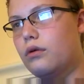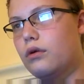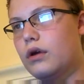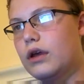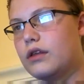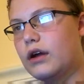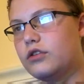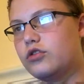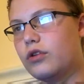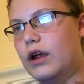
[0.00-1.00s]
It's got
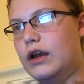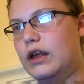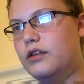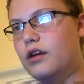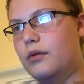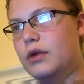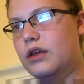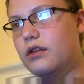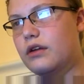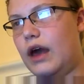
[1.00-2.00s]
training dummies
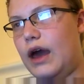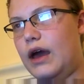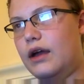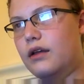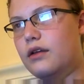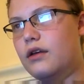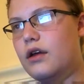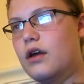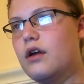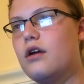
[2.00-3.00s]
and hat.
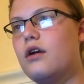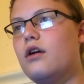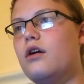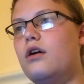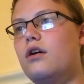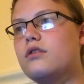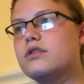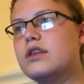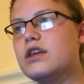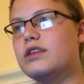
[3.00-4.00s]

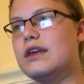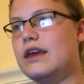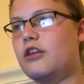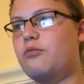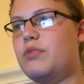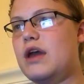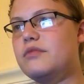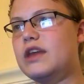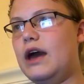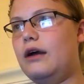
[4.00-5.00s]
This thing is pimped
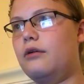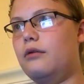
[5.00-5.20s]
out.